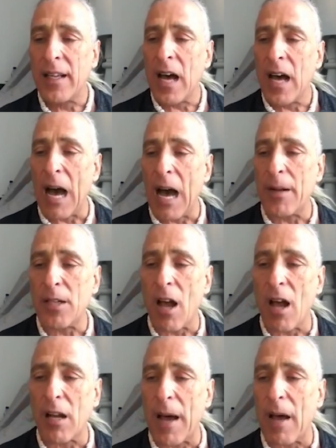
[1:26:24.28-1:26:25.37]
I'm going to
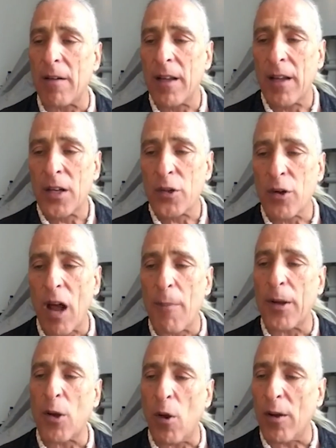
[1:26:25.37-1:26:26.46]
talk about
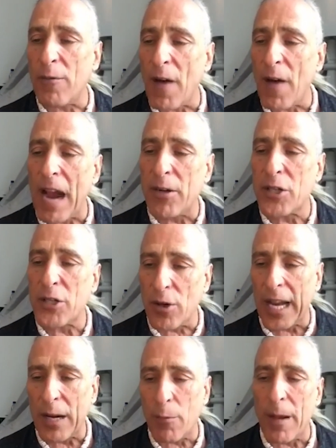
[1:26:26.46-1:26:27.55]
Tropic Oil, Vir-U-Sure,
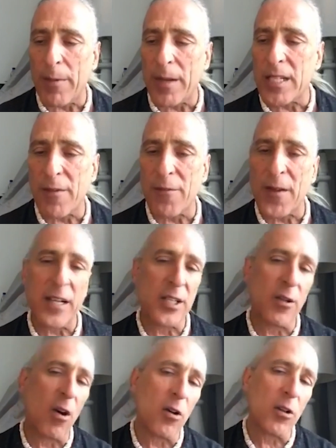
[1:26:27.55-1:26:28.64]
and Women's Defense.
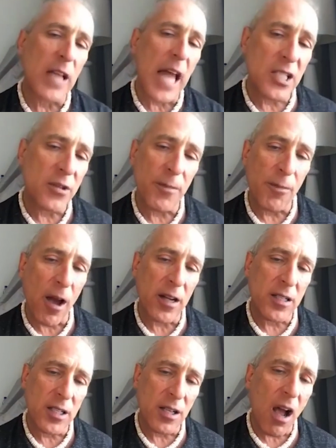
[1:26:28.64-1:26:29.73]
They're our last 3
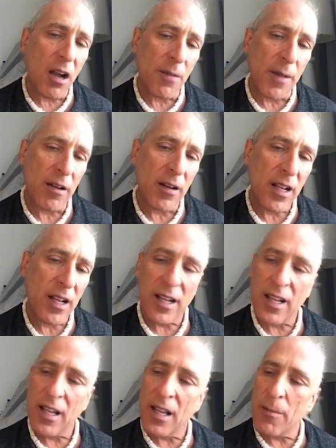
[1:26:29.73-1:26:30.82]
products to talk about.
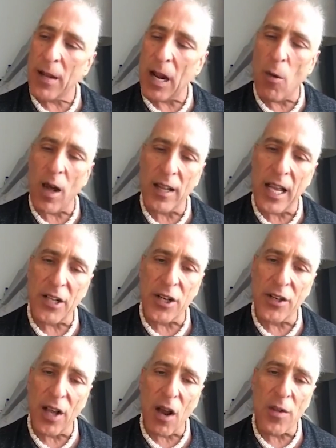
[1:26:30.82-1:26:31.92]
But I want to let you
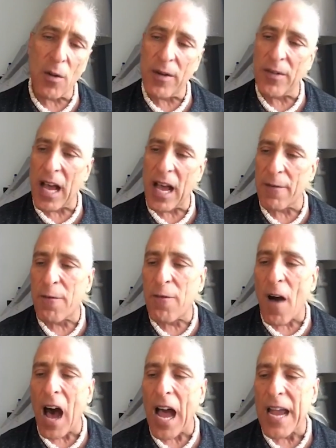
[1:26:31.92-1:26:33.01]
know that we've got
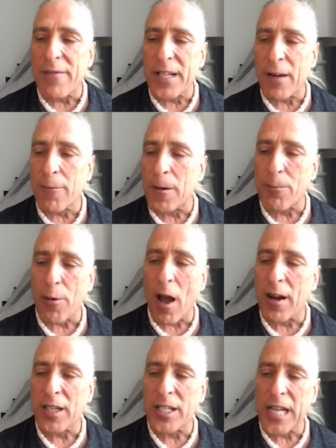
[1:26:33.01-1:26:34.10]
5 different
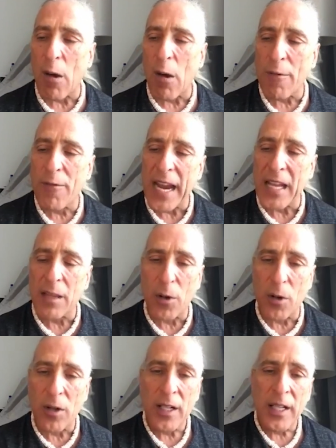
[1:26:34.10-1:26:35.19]
products now
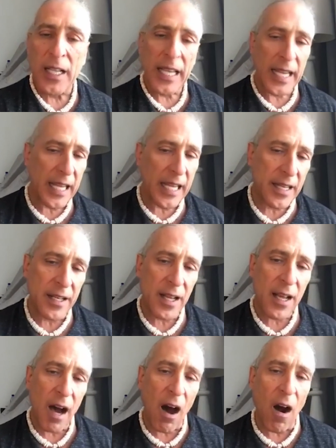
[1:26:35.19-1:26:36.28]
available in
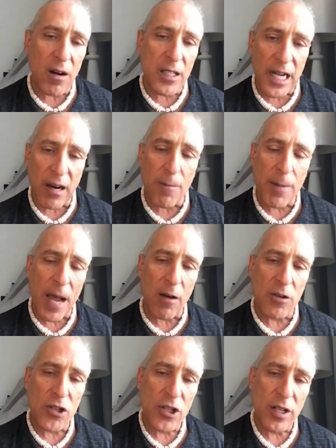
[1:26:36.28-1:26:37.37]
our Terra Pouch.